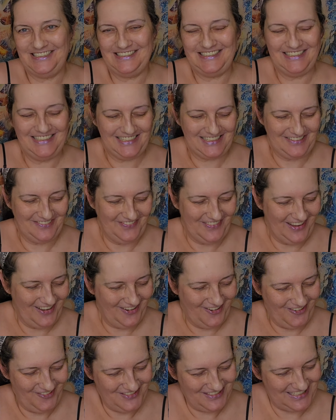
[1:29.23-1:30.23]
She's licking my
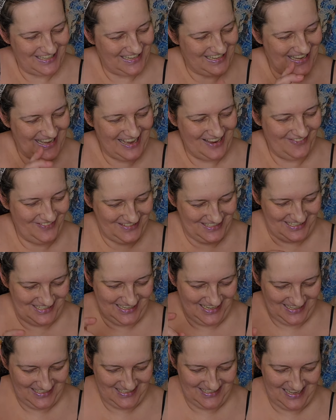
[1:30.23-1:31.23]
arms. I hate when she
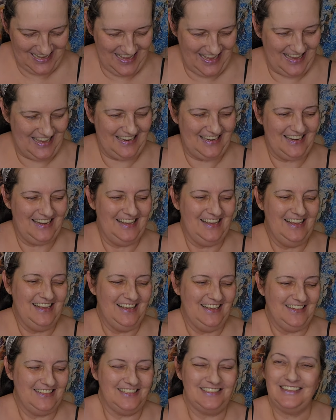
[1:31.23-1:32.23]
does that.
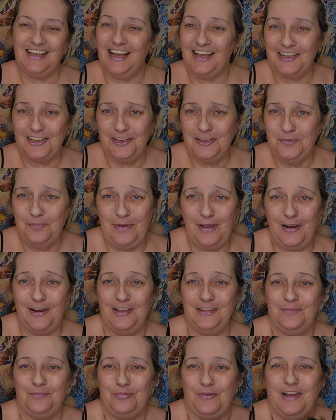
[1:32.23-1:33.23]
She's got good
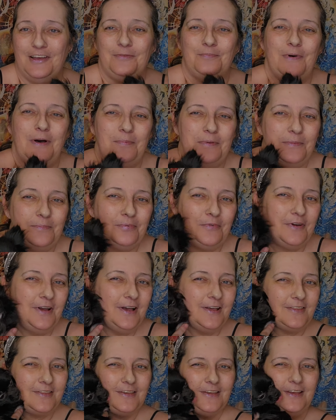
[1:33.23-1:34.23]
breath, breath, puppy
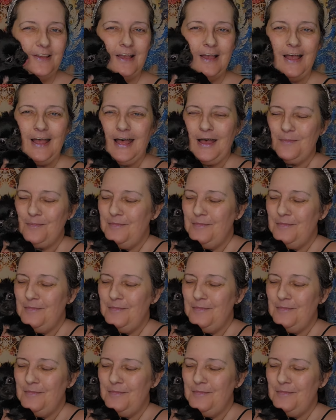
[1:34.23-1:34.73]
breath. Hi,